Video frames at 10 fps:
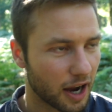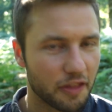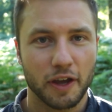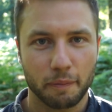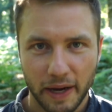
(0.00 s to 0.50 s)
I
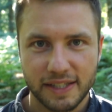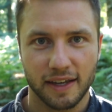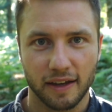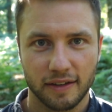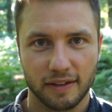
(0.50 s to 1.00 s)
think
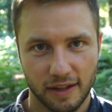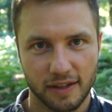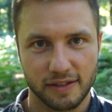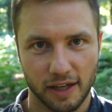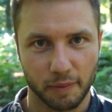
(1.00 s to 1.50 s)
better than
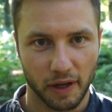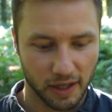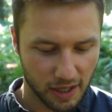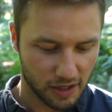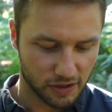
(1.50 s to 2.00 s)
the
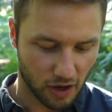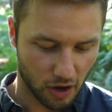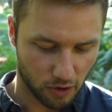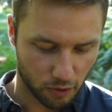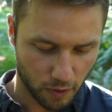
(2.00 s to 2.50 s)
Sigma.
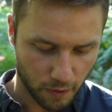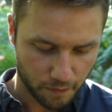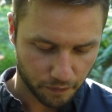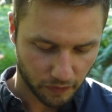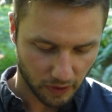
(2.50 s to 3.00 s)
So
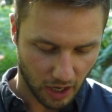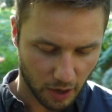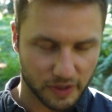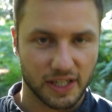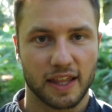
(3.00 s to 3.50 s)

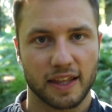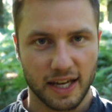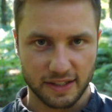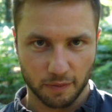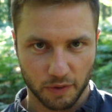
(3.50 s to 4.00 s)
I would say that
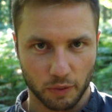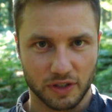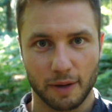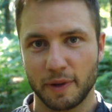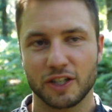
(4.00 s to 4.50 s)
that's something
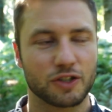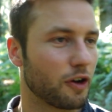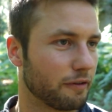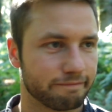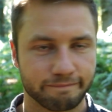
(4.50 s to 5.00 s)
which, I mean, it's
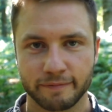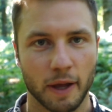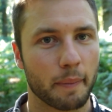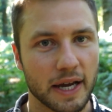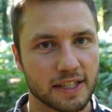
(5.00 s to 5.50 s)
not
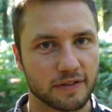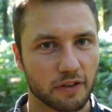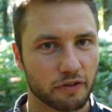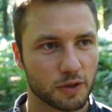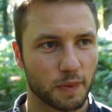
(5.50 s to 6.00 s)
a massive
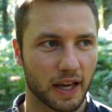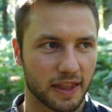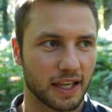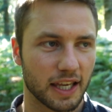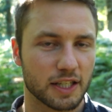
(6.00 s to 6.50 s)
difference, but I
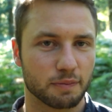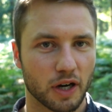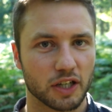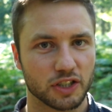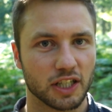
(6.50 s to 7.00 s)
think it is
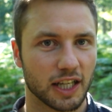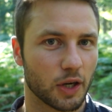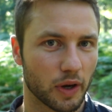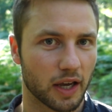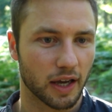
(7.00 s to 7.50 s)
marginally
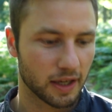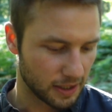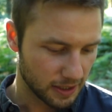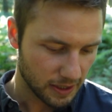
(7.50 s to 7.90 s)
quicker.